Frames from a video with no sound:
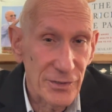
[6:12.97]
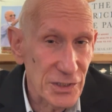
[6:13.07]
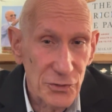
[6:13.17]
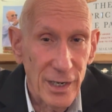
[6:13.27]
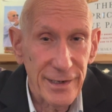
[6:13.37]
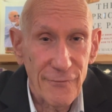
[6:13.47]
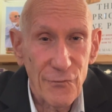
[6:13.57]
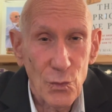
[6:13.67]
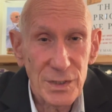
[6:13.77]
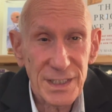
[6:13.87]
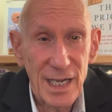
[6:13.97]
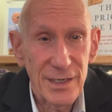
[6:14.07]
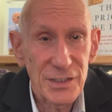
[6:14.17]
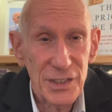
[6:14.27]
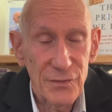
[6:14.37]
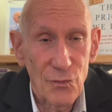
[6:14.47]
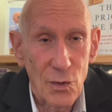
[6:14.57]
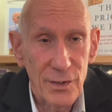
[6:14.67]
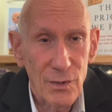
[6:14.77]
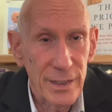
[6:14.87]
is trying to force on its
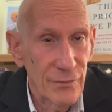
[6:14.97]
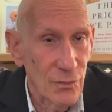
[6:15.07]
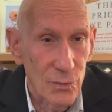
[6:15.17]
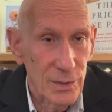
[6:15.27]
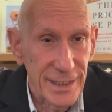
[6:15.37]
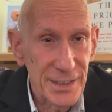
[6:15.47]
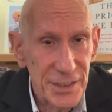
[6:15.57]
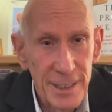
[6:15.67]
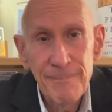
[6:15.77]
enrollees.